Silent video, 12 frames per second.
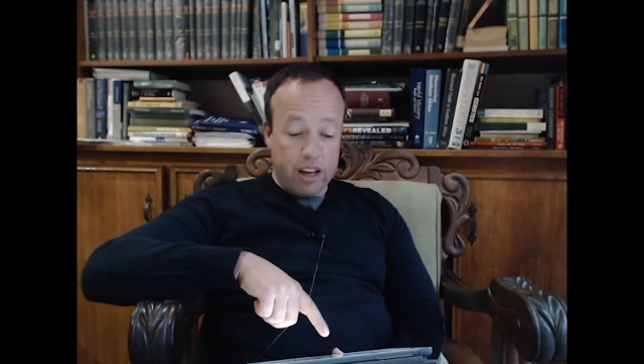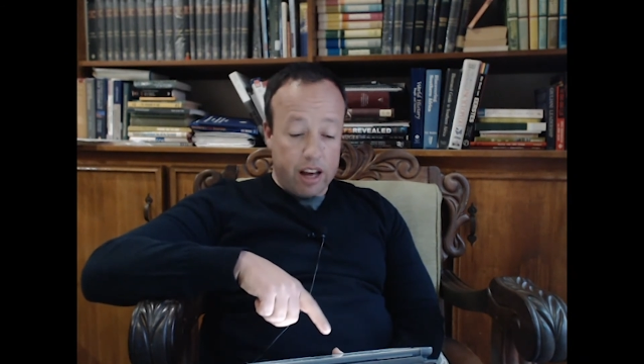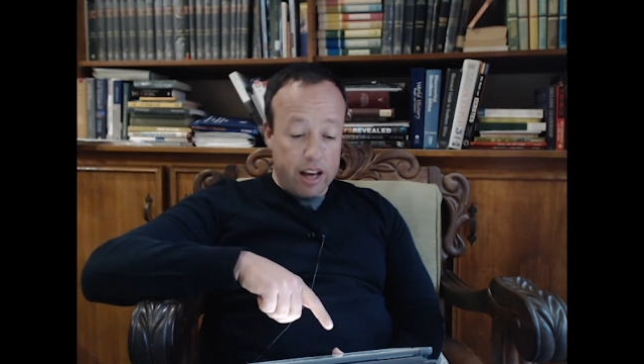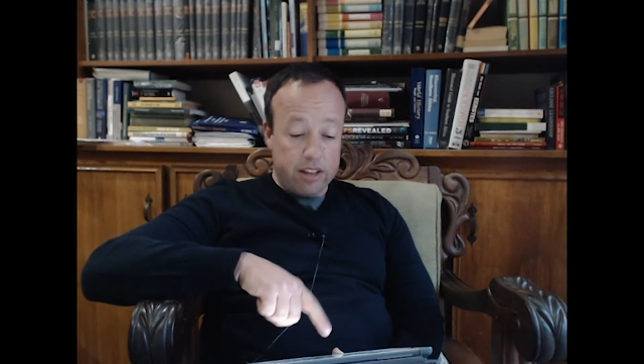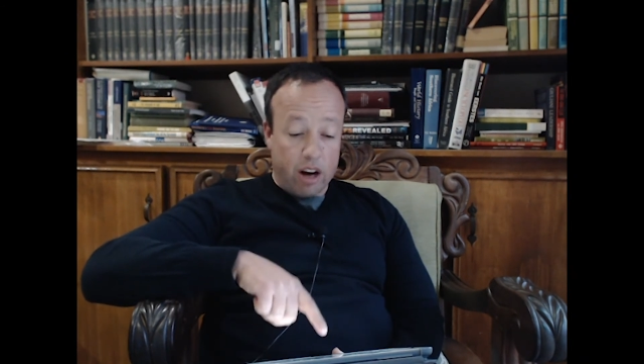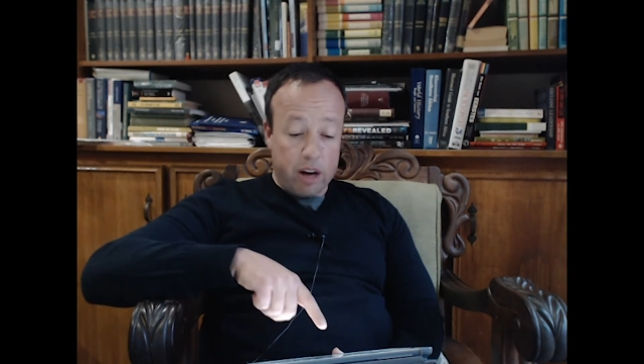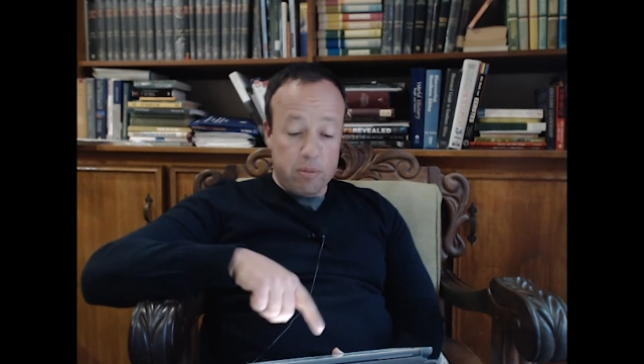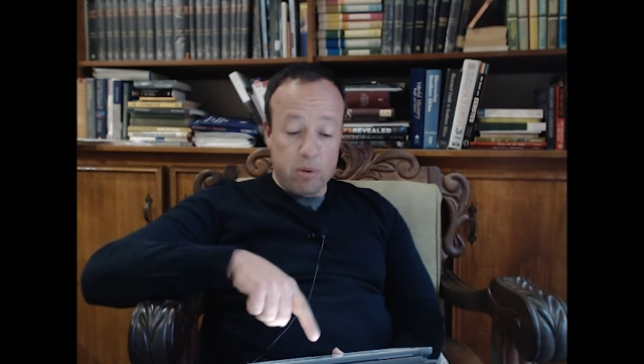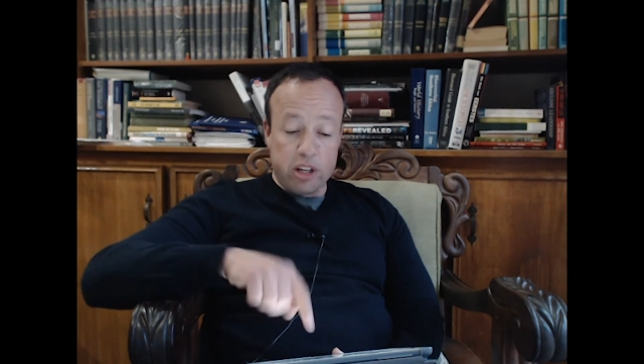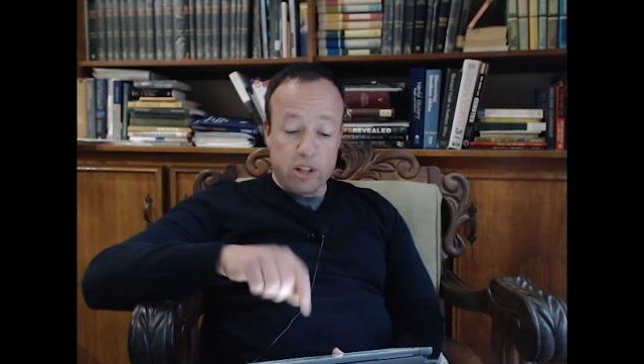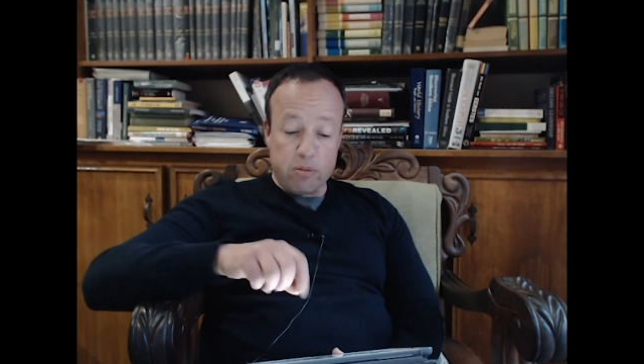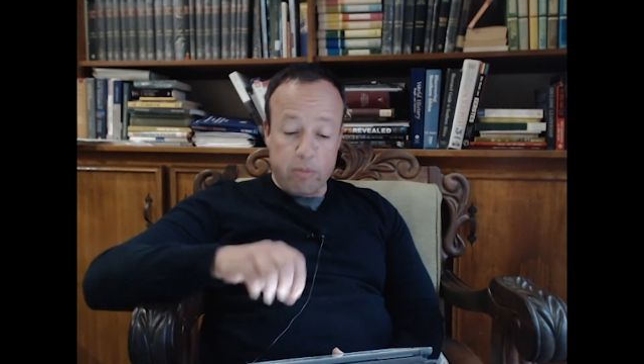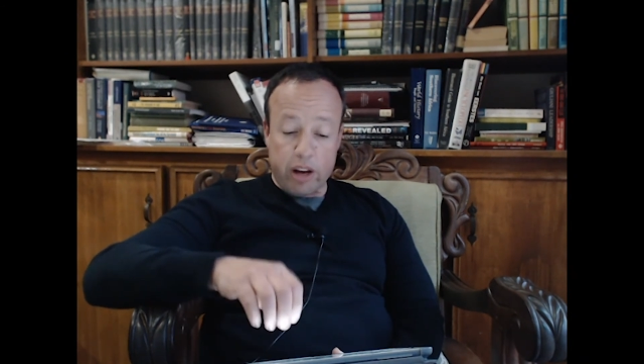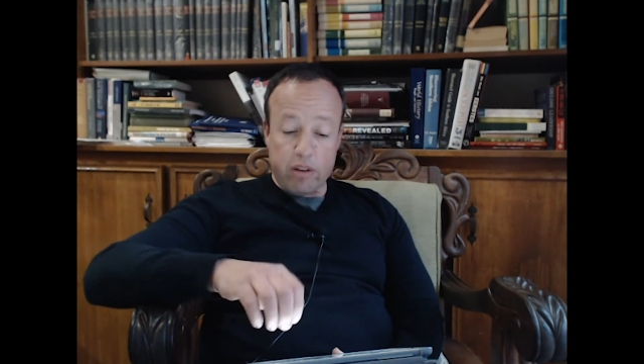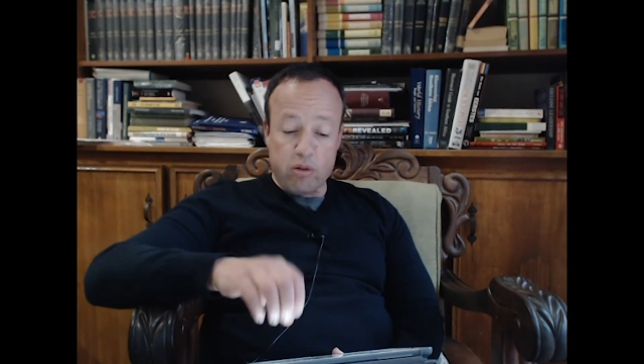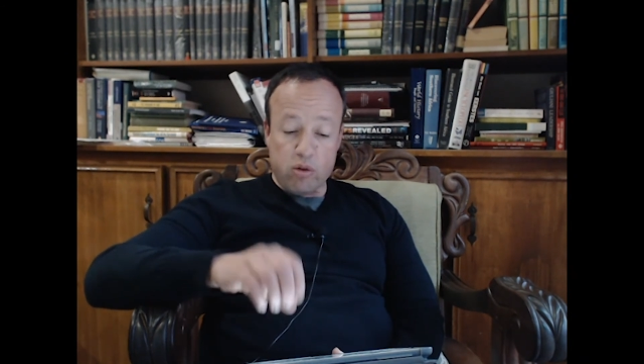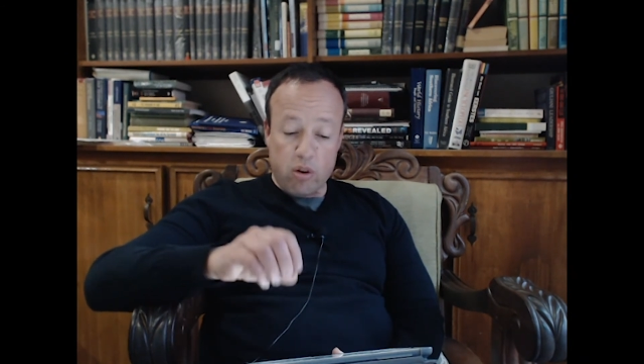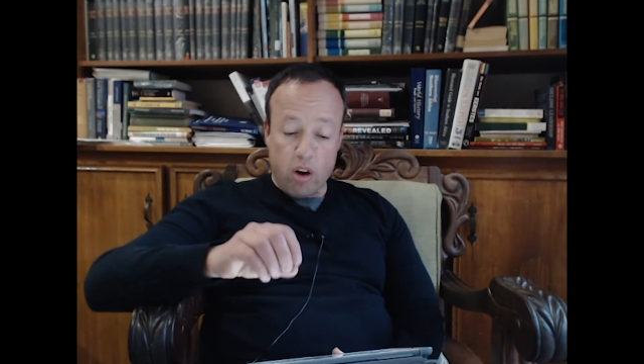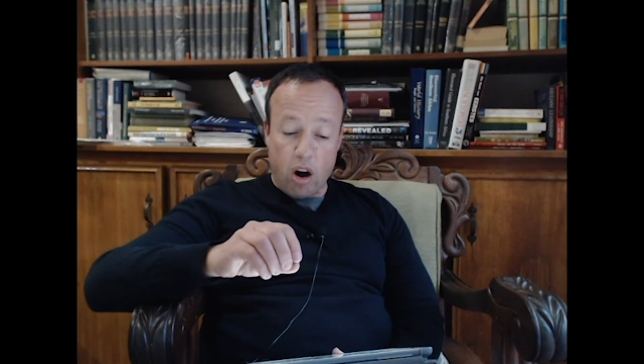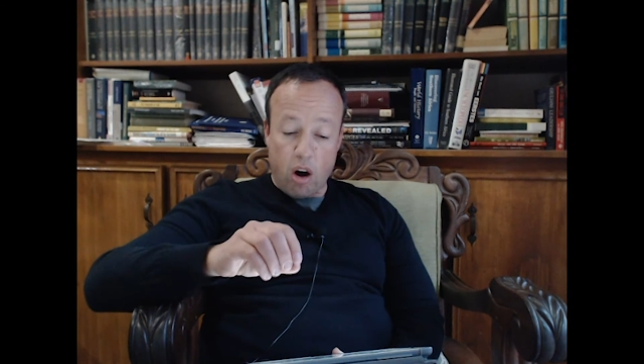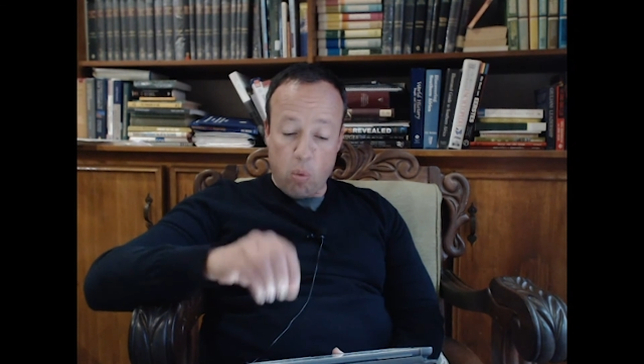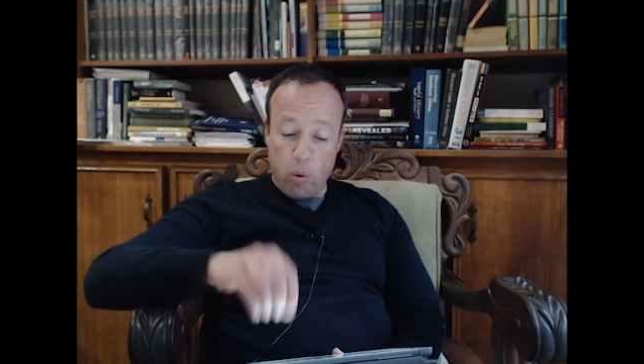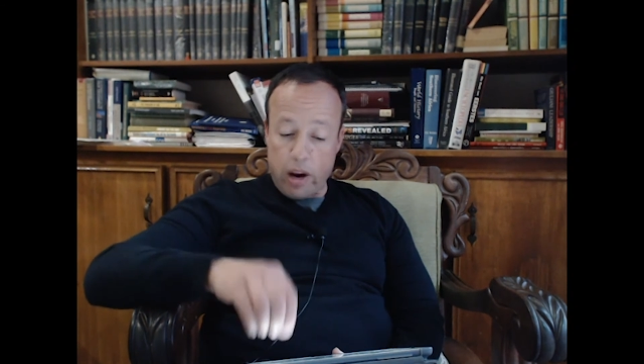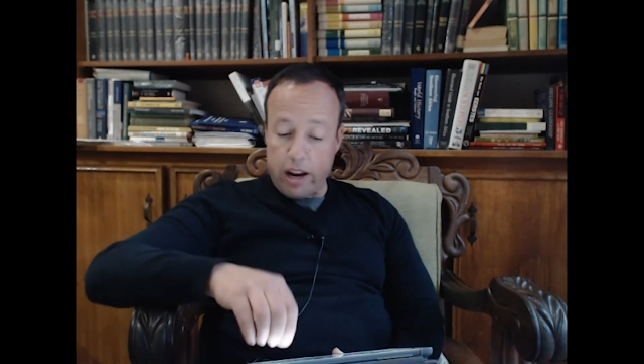as high priests men who are
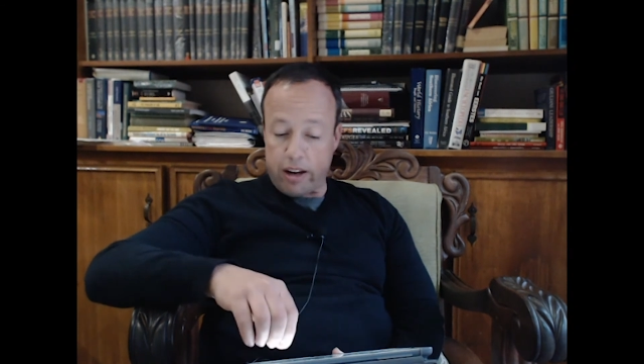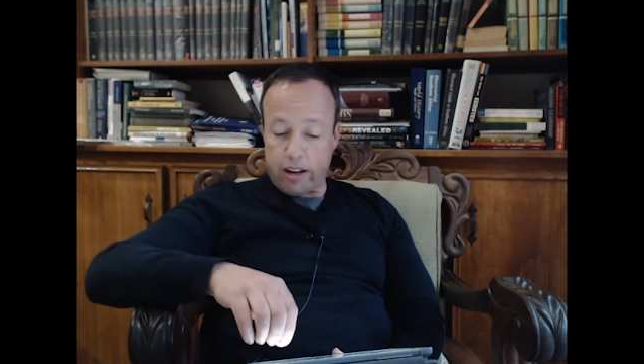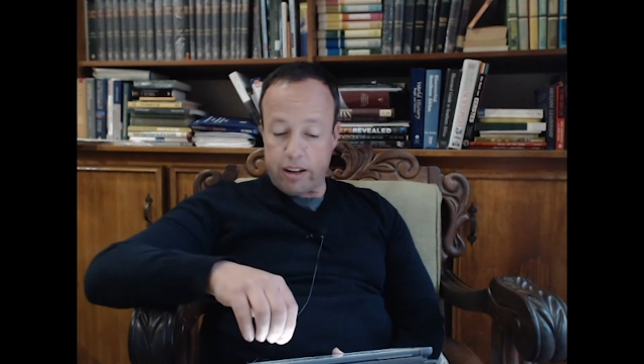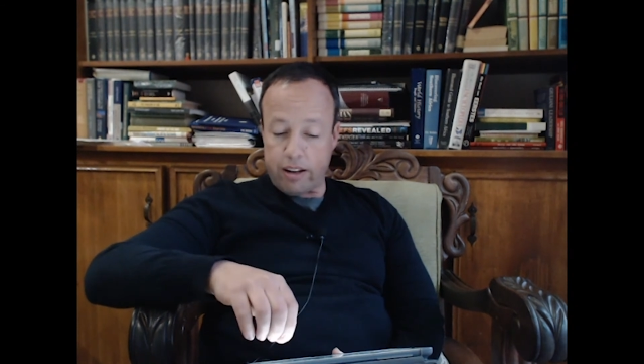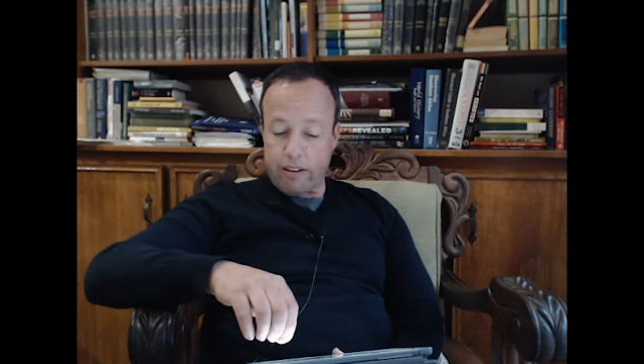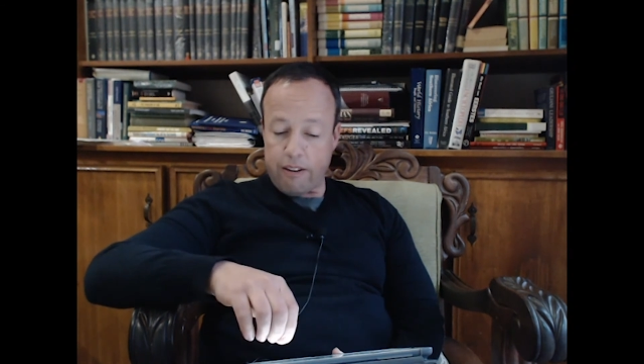weak,